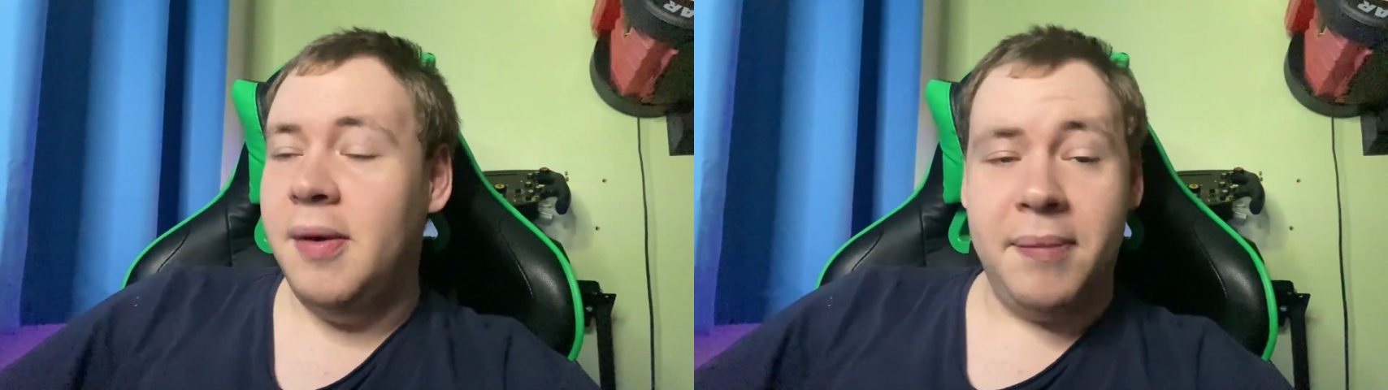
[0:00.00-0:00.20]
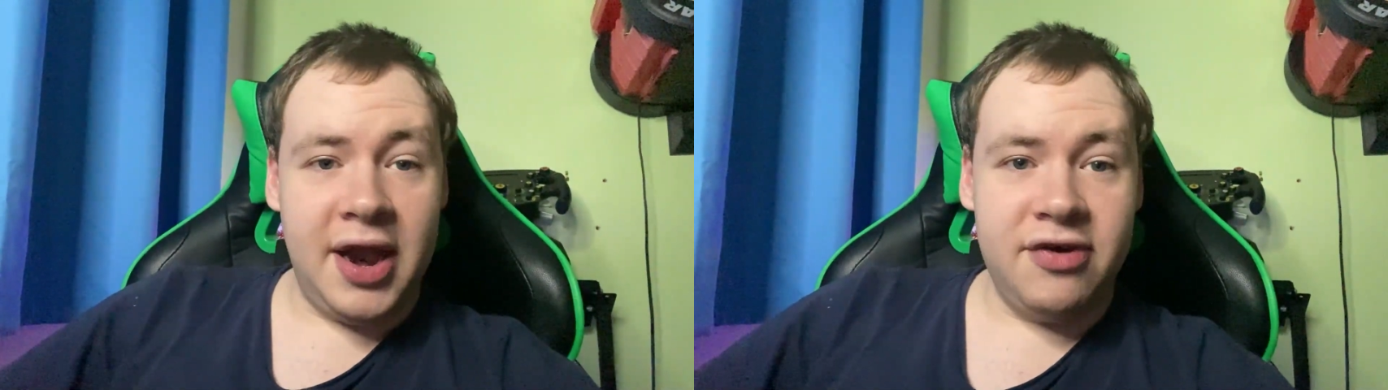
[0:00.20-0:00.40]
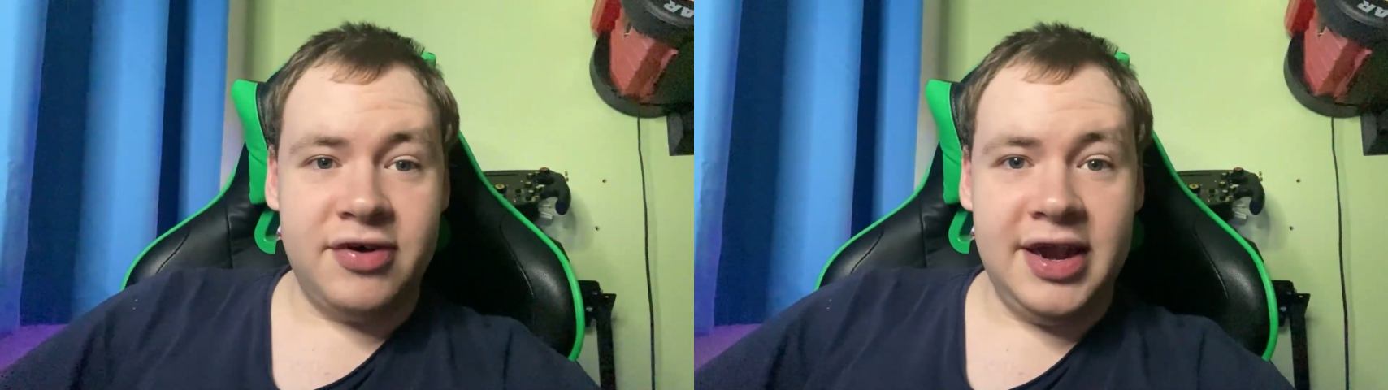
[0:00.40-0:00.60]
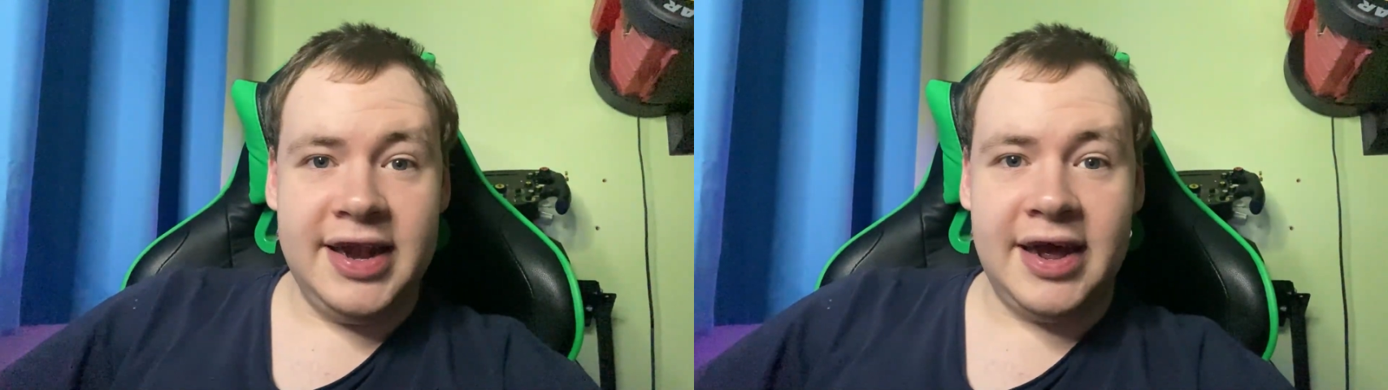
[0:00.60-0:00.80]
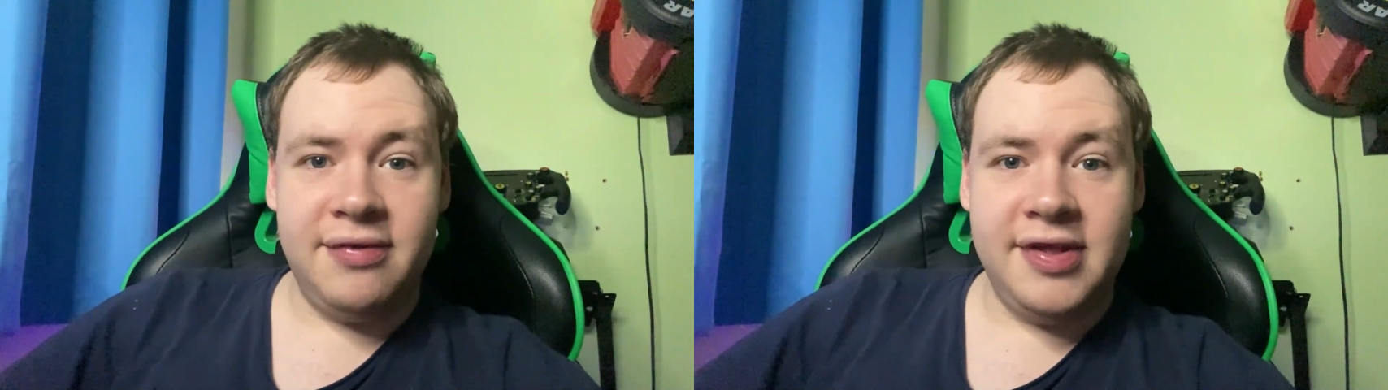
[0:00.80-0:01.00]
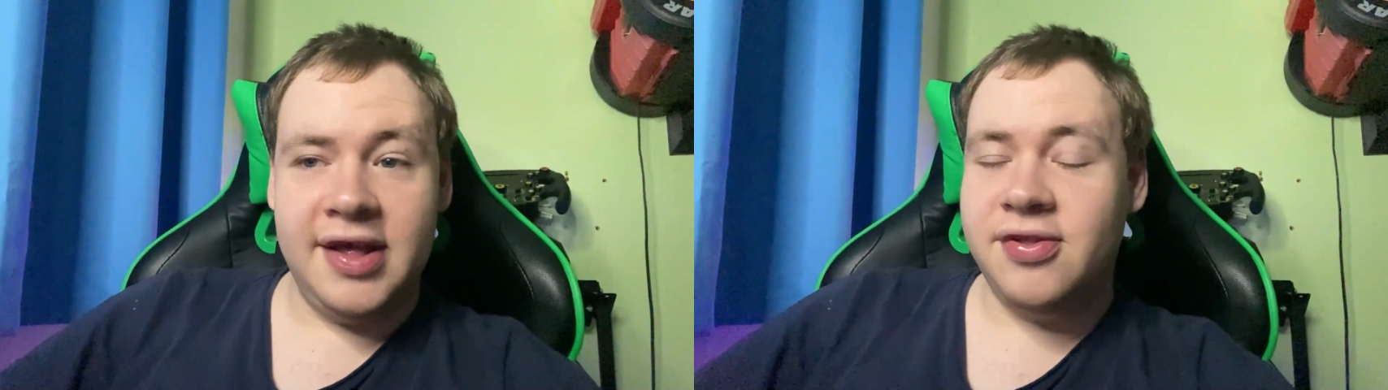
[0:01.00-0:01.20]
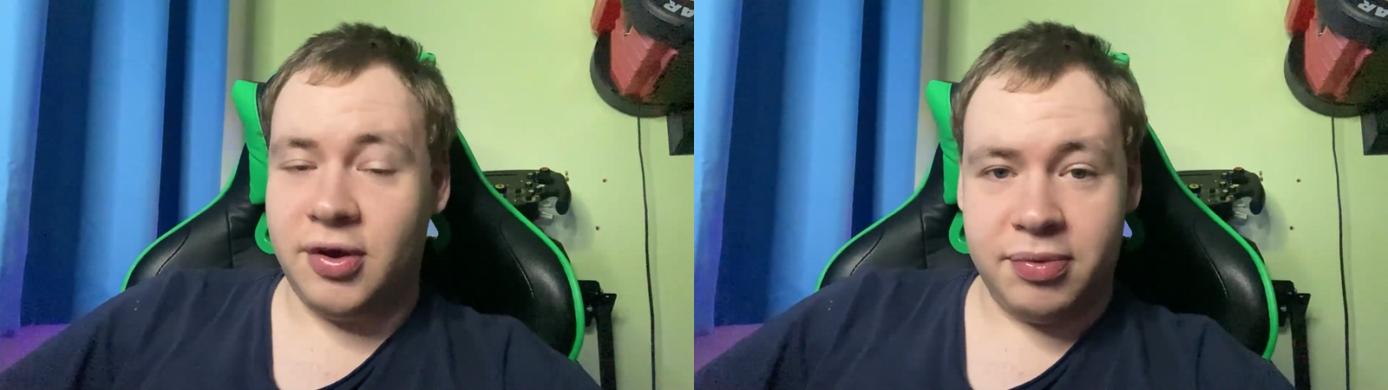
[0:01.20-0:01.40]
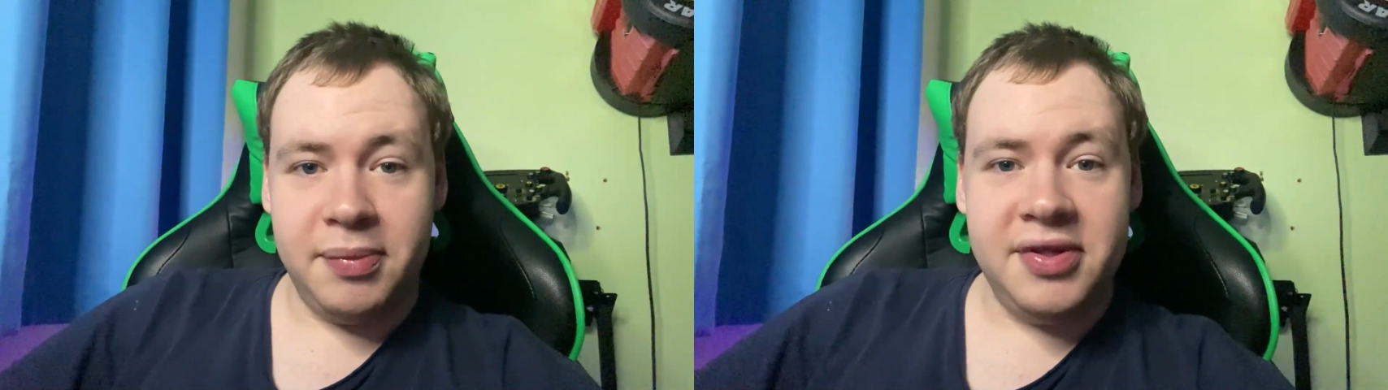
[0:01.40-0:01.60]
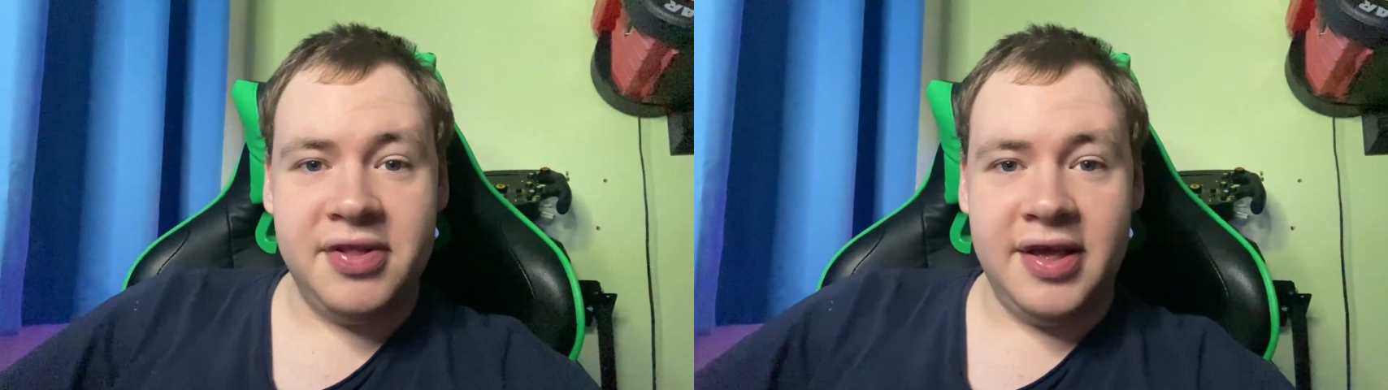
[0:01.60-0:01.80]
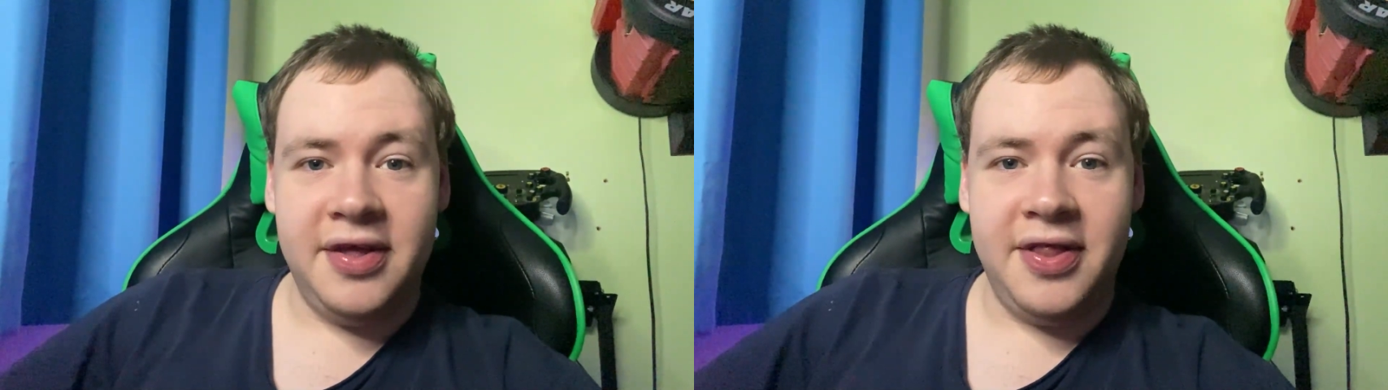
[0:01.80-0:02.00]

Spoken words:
but I really doubt it, so I'll probably see you